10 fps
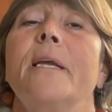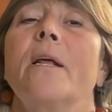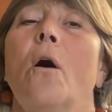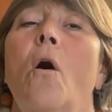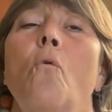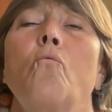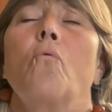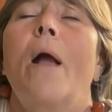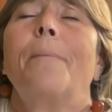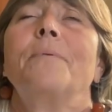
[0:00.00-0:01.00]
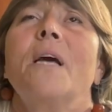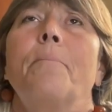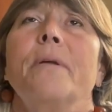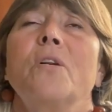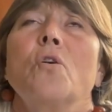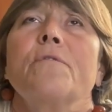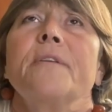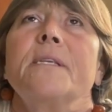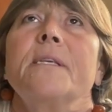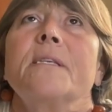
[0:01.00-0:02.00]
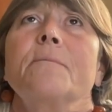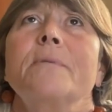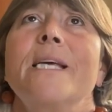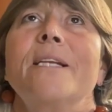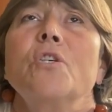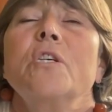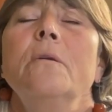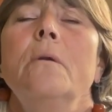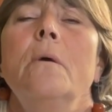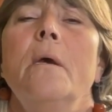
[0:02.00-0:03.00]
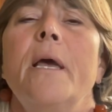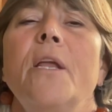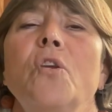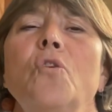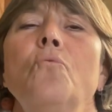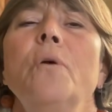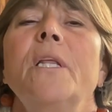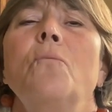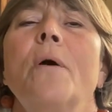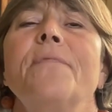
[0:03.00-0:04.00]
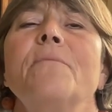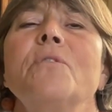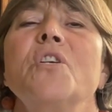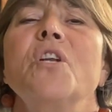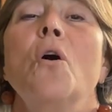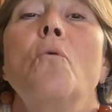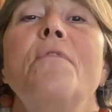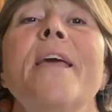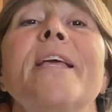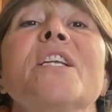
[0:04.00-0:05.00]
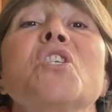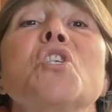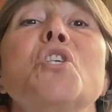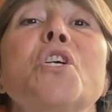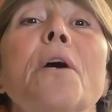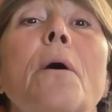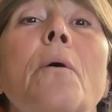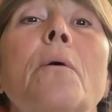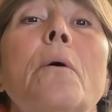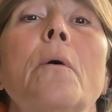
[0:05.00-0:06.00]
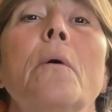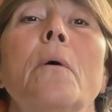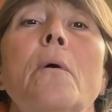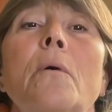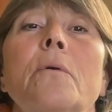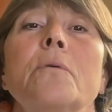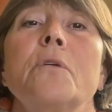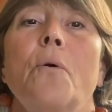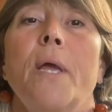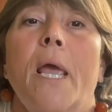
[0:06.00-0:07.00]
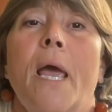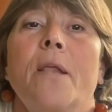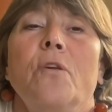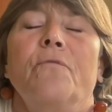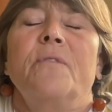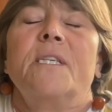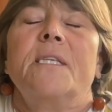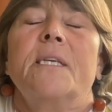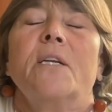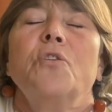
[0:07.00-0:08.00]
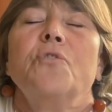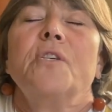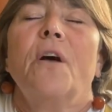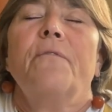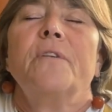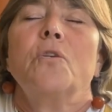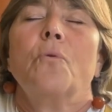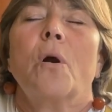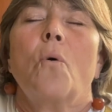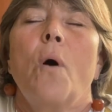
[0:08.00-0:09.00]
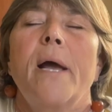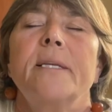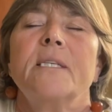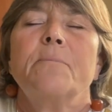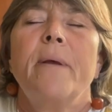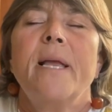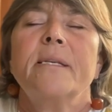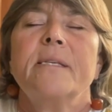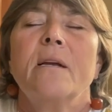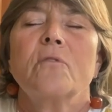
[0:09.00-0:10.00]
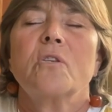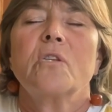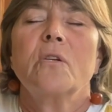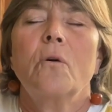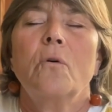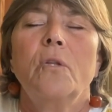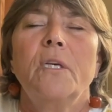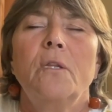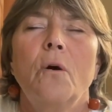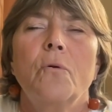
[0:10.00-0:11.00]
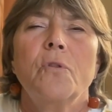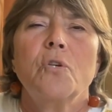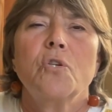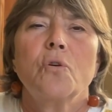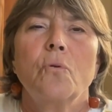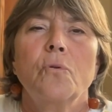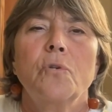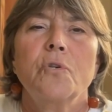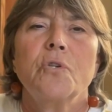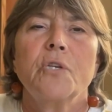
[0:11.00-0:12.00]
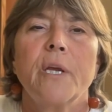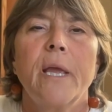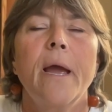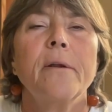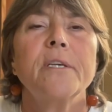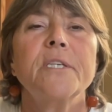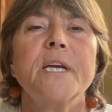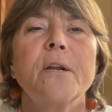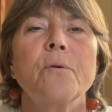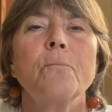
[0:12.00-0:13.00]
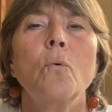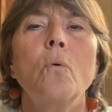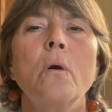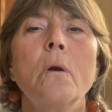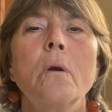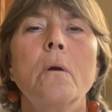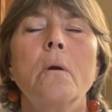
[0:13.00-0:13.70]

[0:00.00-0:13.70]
to get all wrapped up in nervous system tension, and you really want them to know they can chill. So again, you've set yourself into a quiet space. Now slowly lower the shoulders to a count of 10 or more.